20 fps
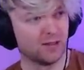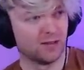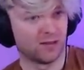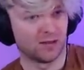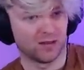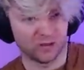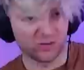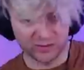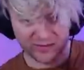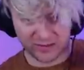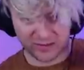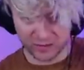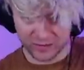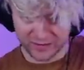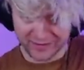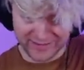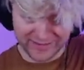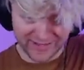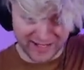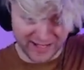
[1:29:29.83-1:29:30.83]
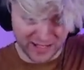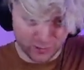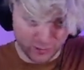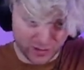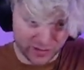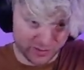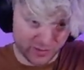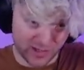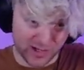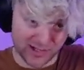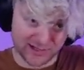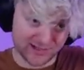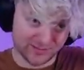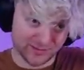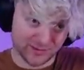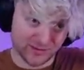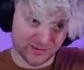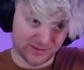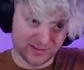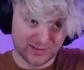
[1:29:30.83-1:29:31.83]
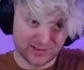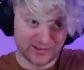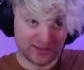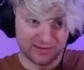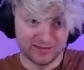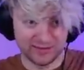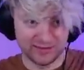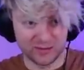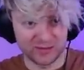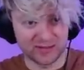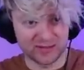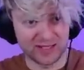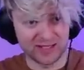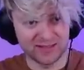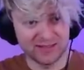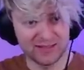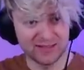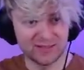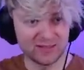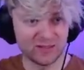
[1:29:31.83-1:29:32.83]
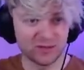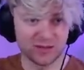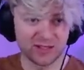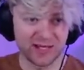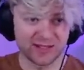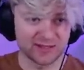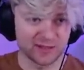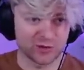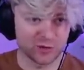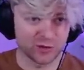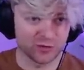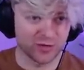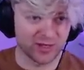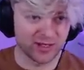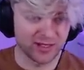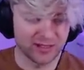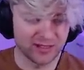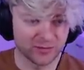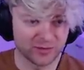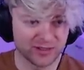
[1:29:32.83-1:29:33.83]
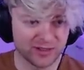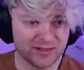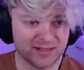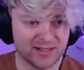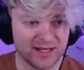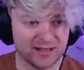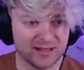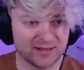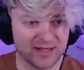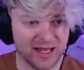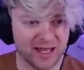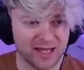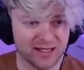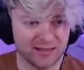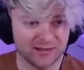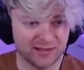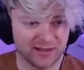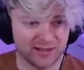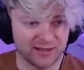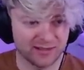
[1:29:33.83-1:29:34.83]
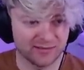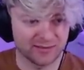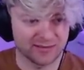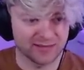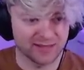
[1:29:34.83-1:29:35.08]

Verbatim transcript: Always go to the center where possible. He goes knight d two. That's a trade. We're going to take that. And let's